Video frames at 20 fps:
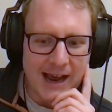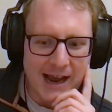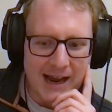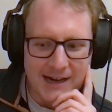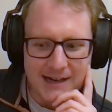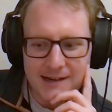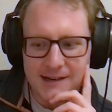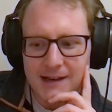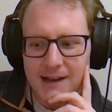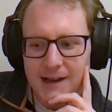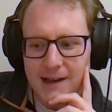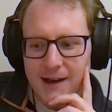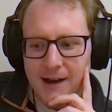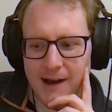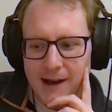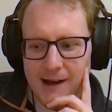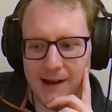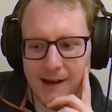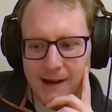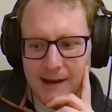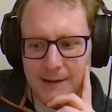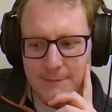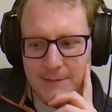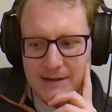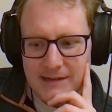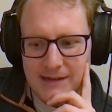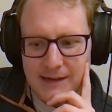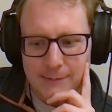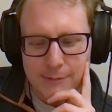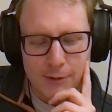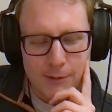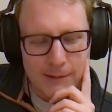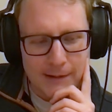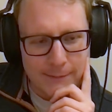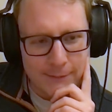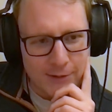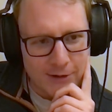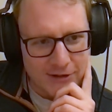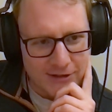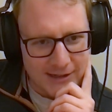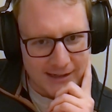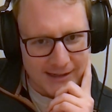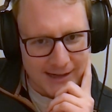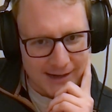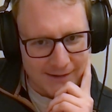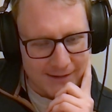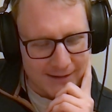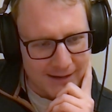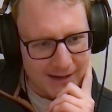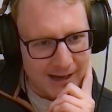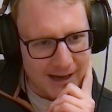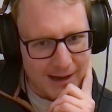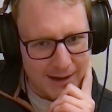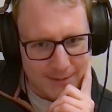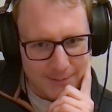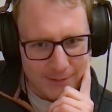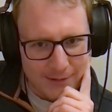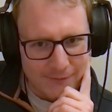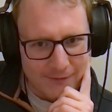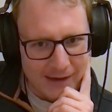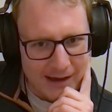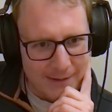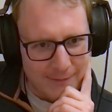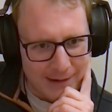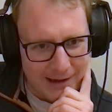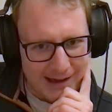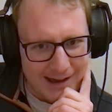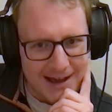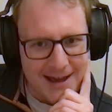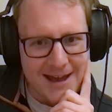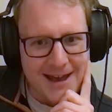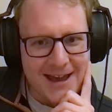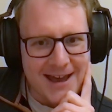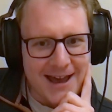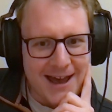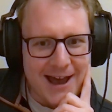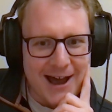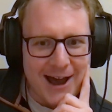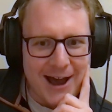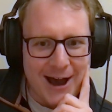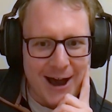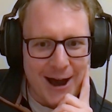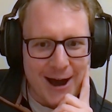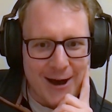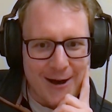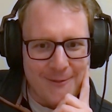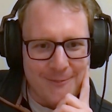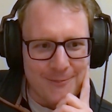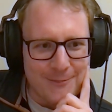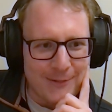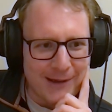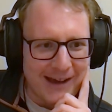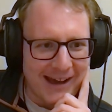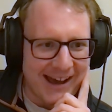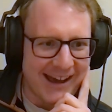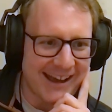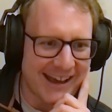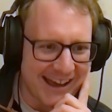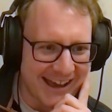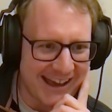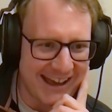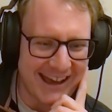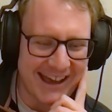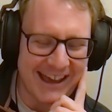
And I admit I probably pushed it down the curb a fair bit. But